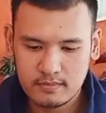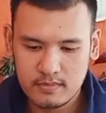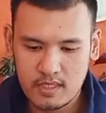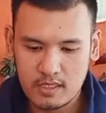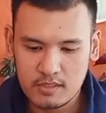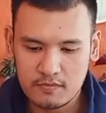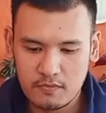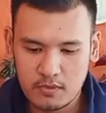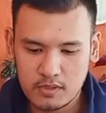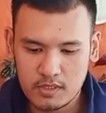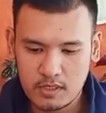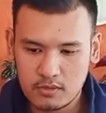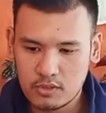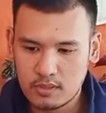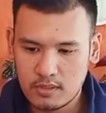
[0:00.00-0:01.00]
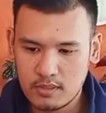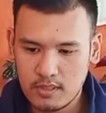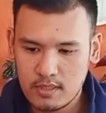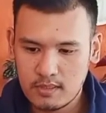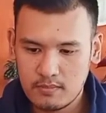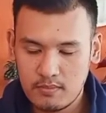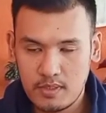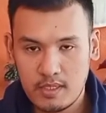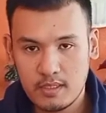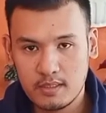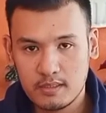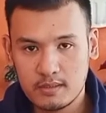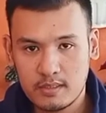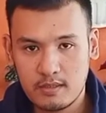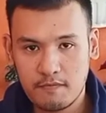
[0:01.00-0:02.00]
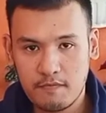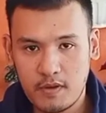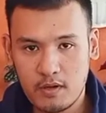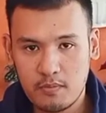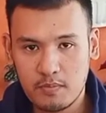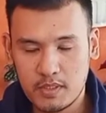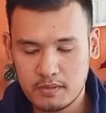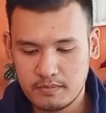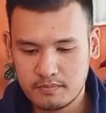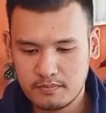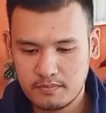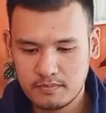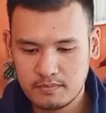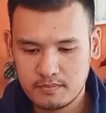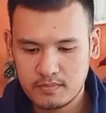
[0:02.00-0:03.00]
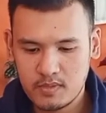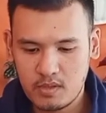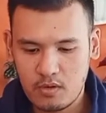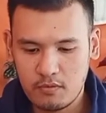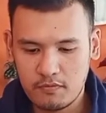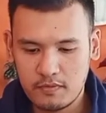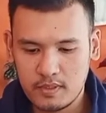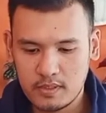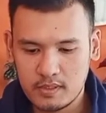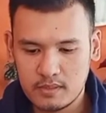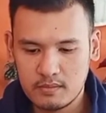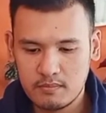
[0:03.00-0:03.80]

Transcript: That's for section B, the development of this